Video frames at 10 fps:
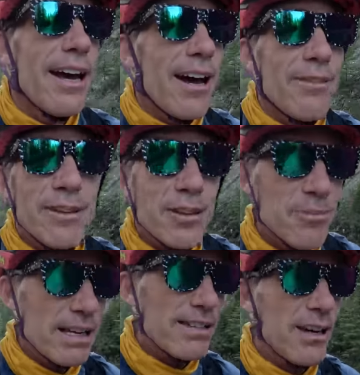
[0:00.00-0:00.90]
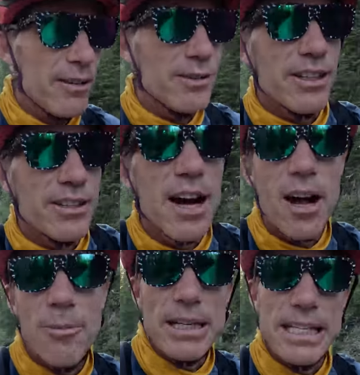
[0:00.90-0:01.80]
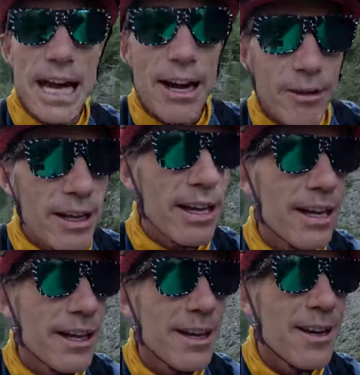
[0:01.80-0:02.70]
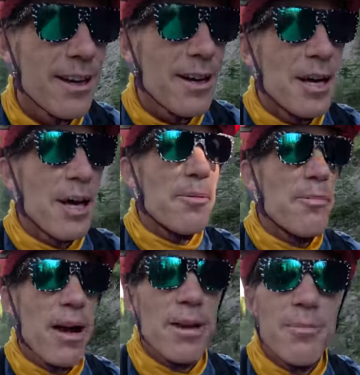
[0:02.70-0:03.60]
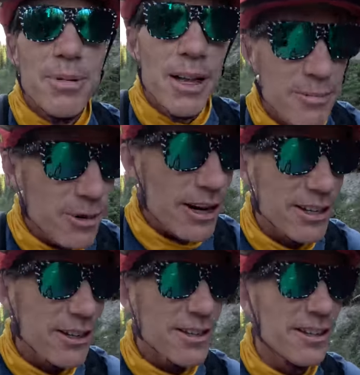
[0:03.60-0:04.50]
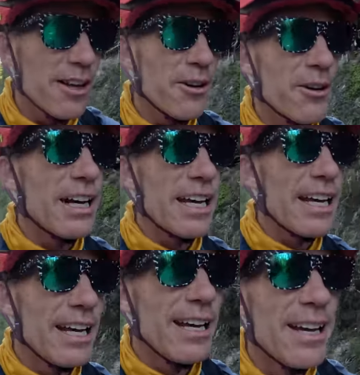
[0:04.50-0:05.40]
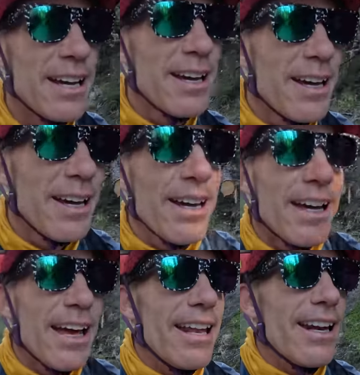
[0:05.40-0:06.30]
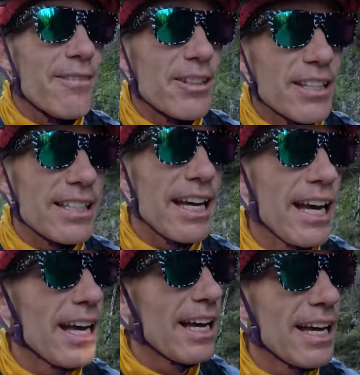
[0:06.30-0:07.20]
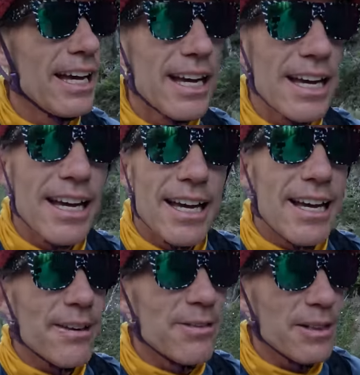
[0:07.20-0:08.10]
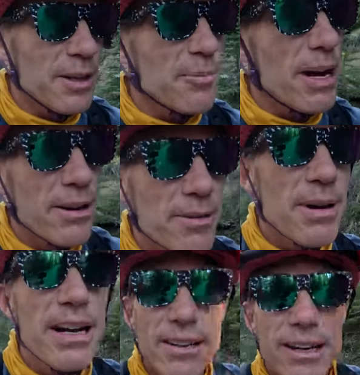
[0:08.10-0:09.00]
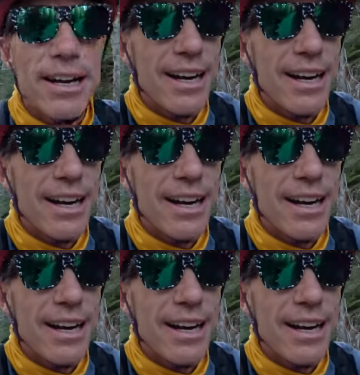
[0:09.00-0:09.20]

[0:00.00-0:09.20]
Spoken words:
I feel myself just calming down. My blood pressure is lowering, and I'm just feeling better and better.